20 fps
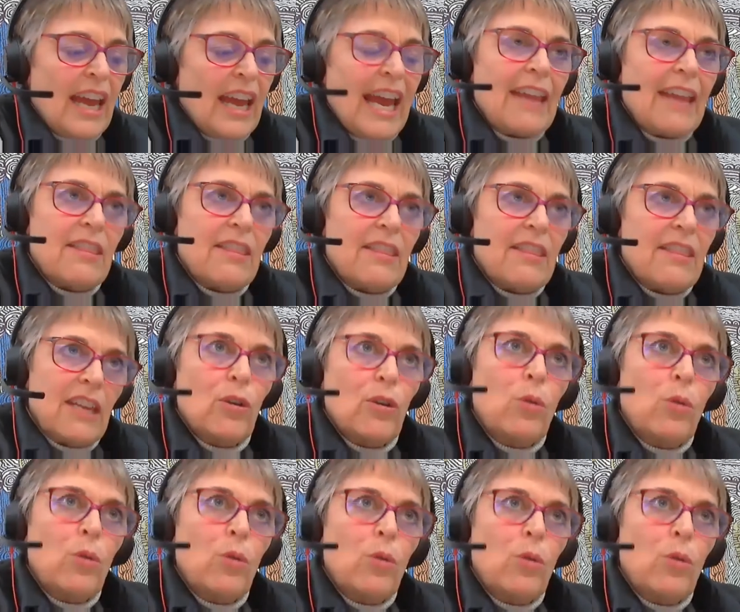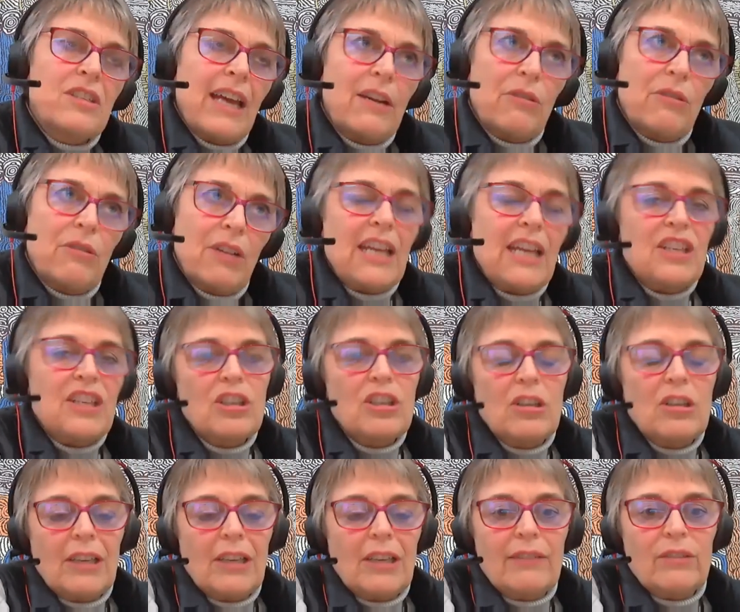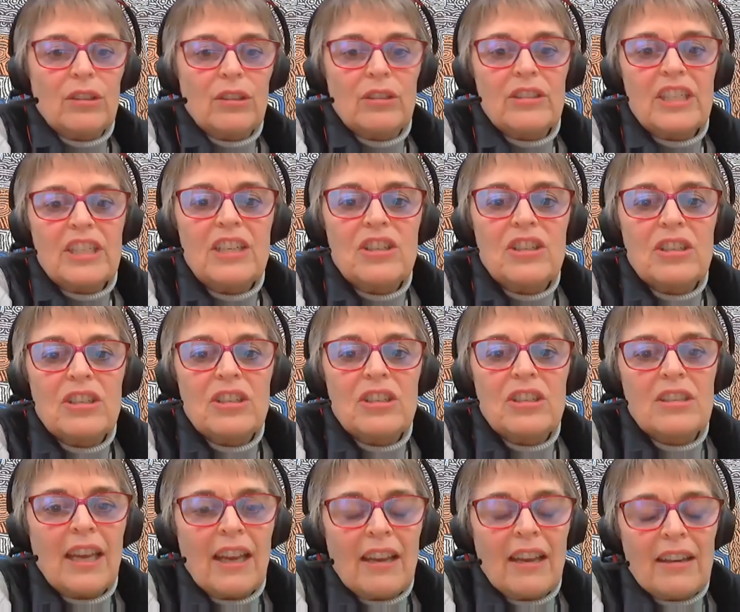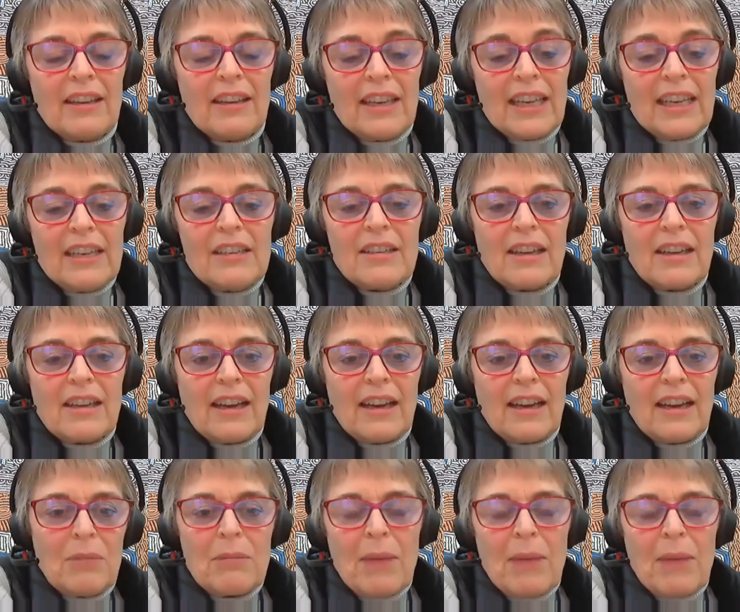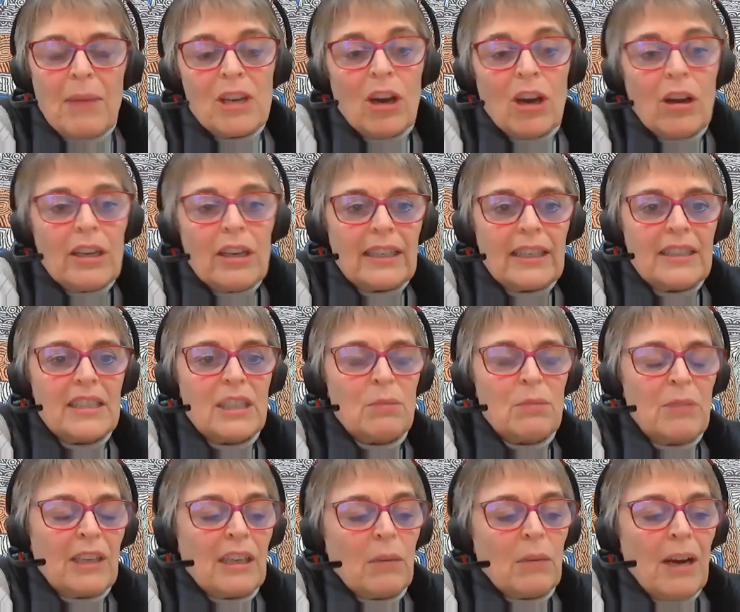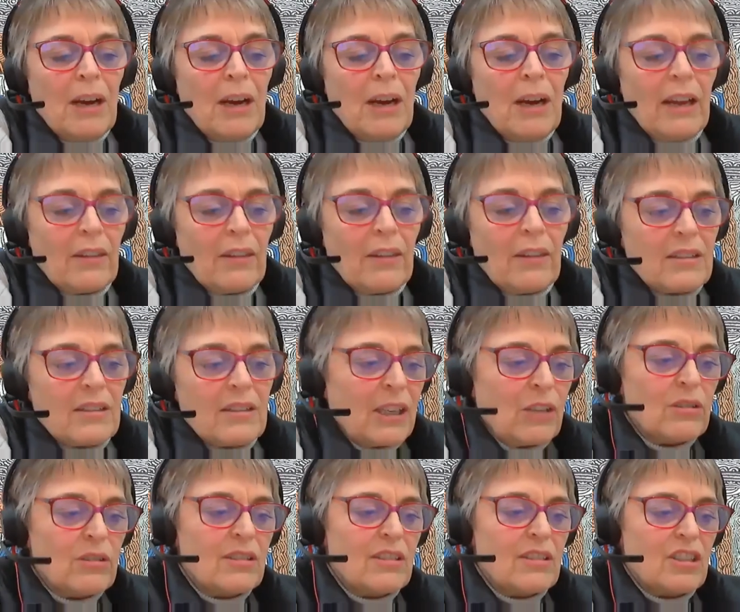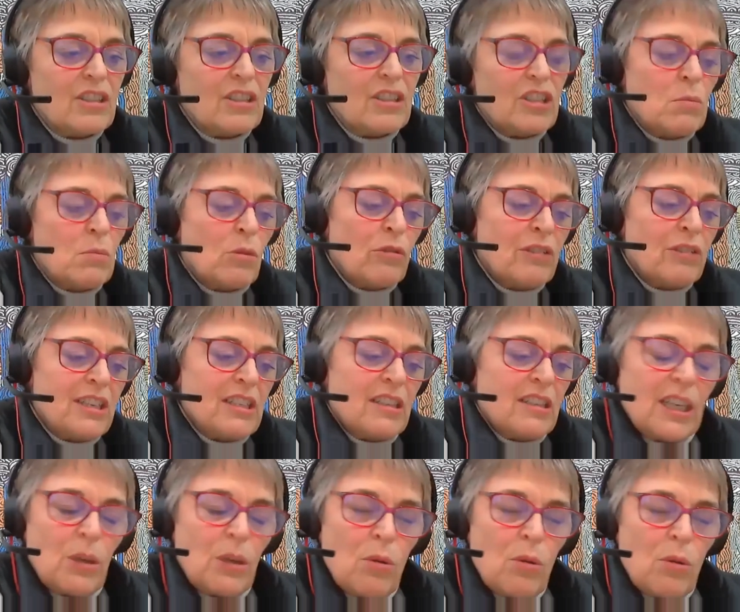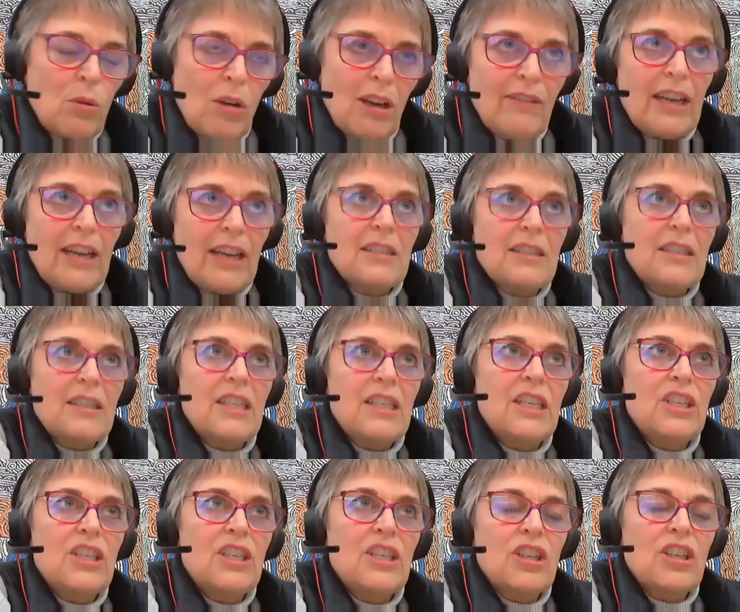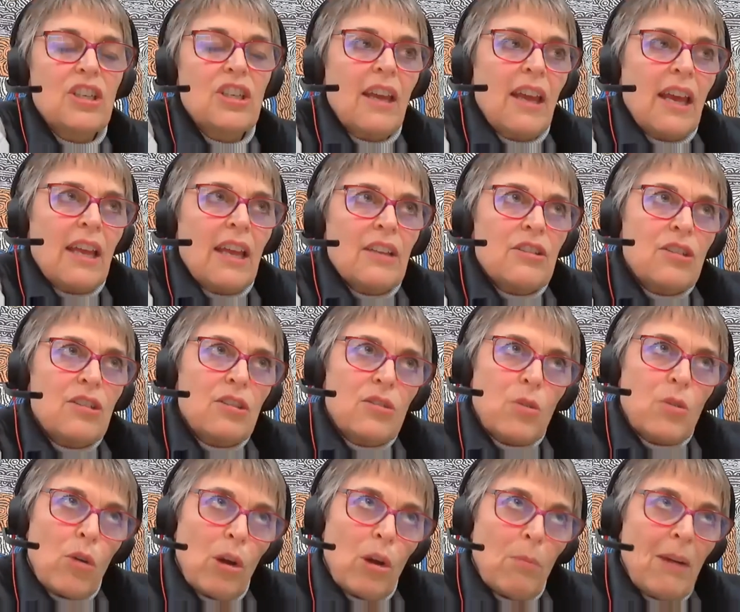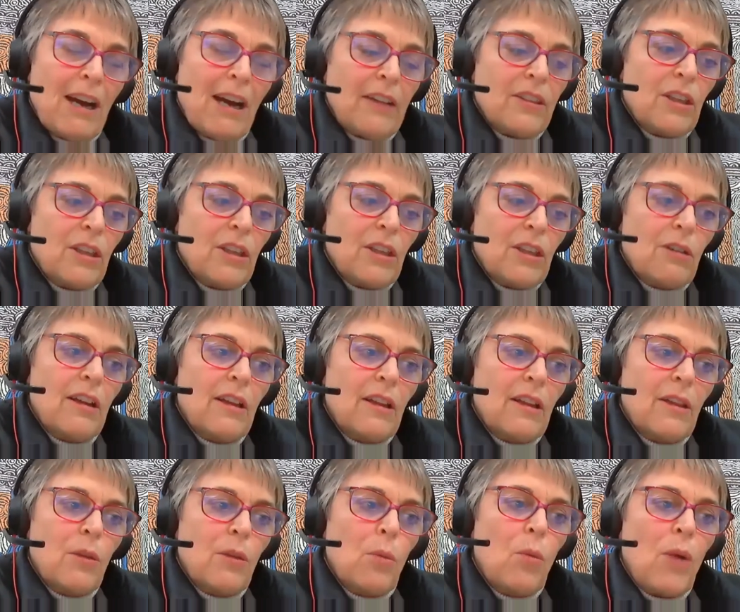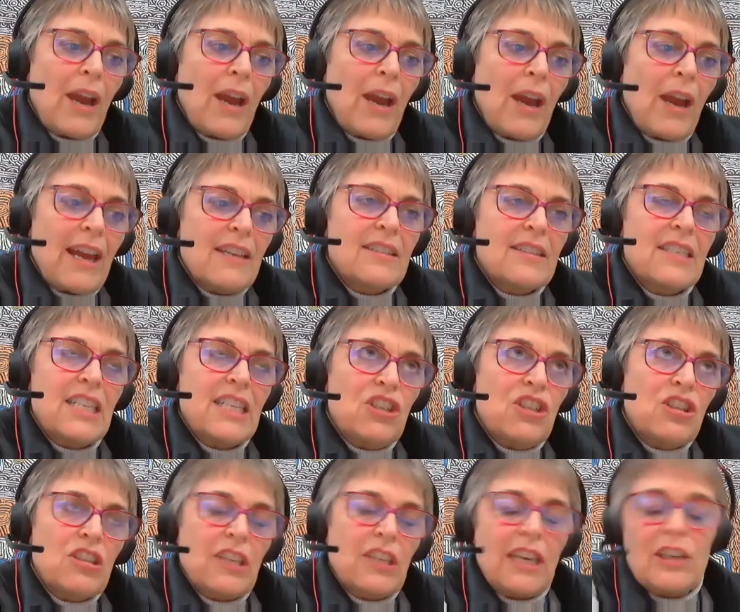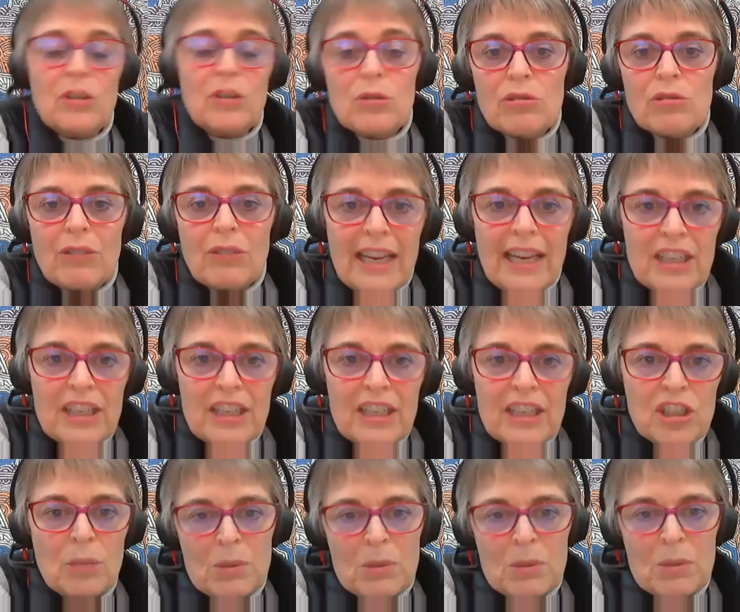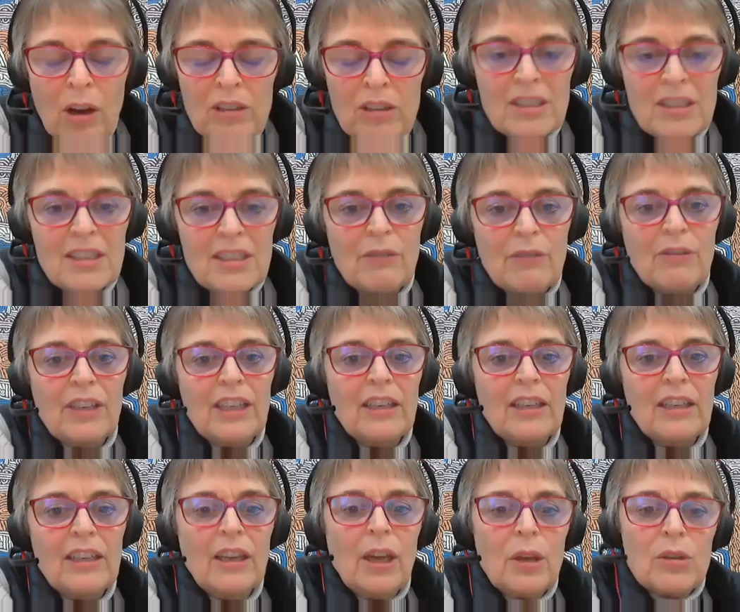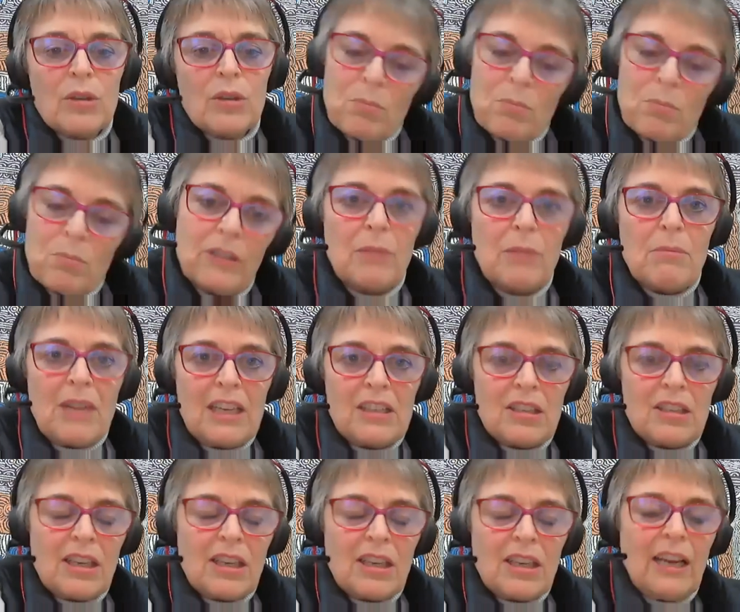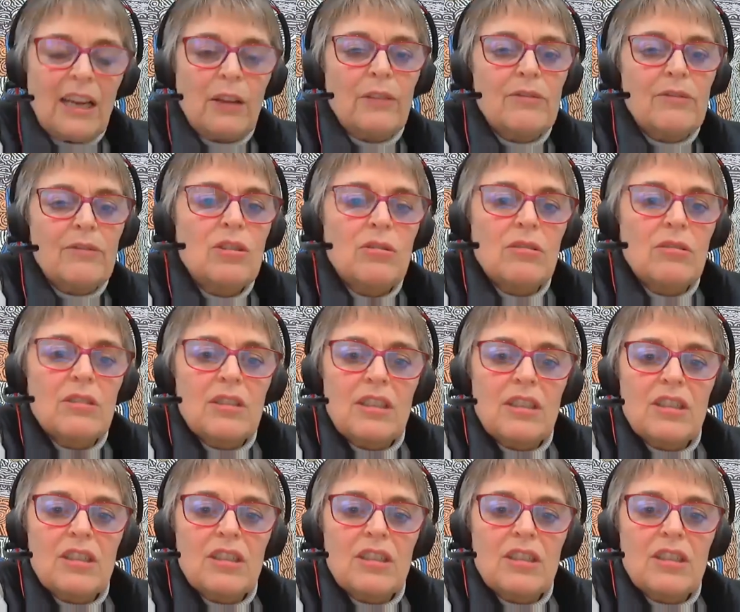And then, of course, at a relational level, teachers need, and maybe Holly can speak about this because she's more recently qualified as a teacher, to talk about the ways teachers can use relationships positively to build the mental health of students.